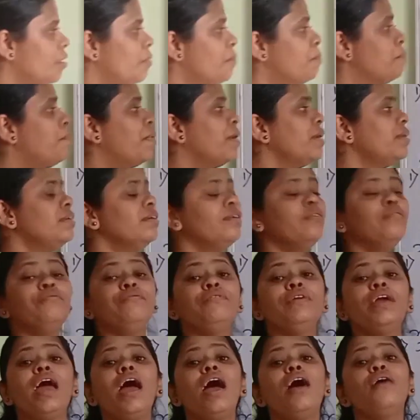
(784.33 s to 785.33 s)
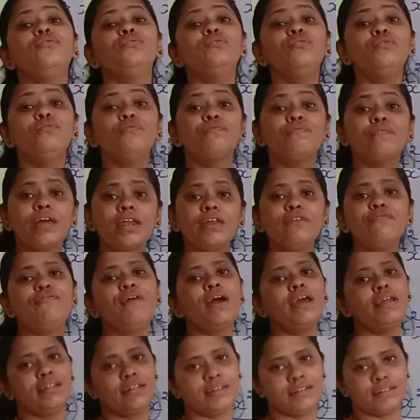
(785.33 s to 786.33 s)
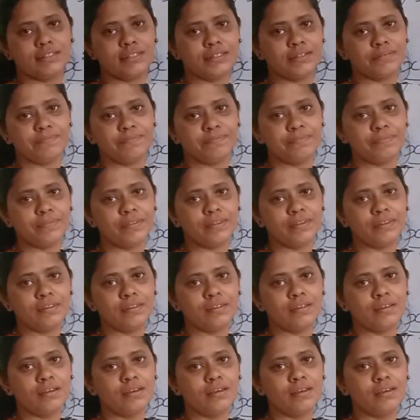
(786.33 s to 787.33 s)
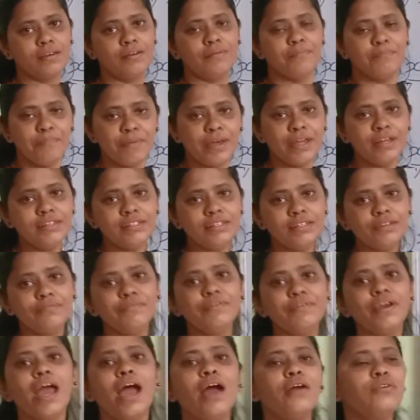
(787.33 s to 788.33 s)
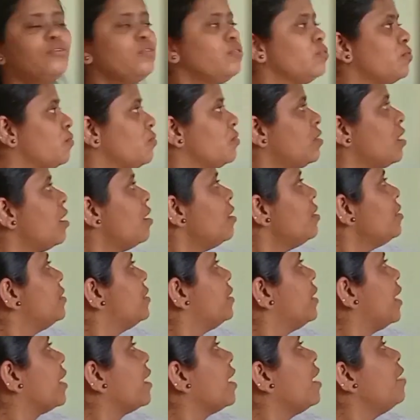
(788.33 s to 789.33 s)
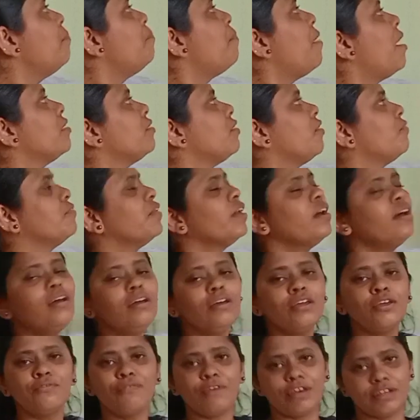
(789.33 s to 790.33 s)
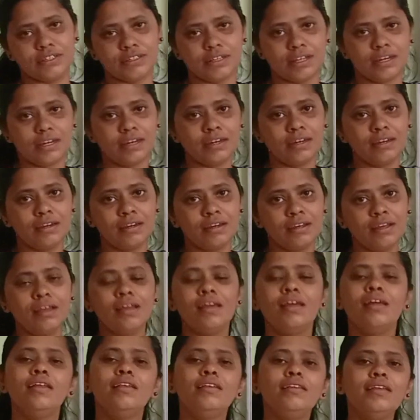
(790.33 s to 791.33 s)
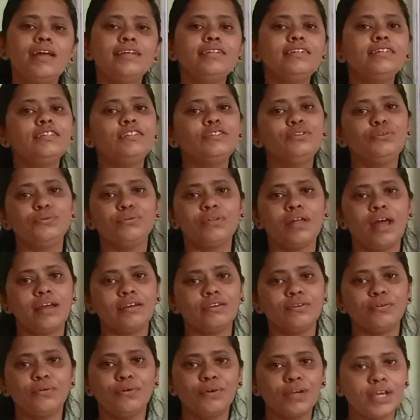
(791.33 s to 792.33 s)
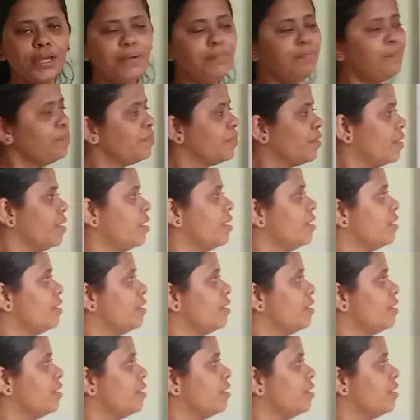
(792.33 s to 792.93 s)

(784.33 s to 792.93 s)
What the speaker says: But we have to verify this. Means we have to do the second part of the question. Let us do that. Okay?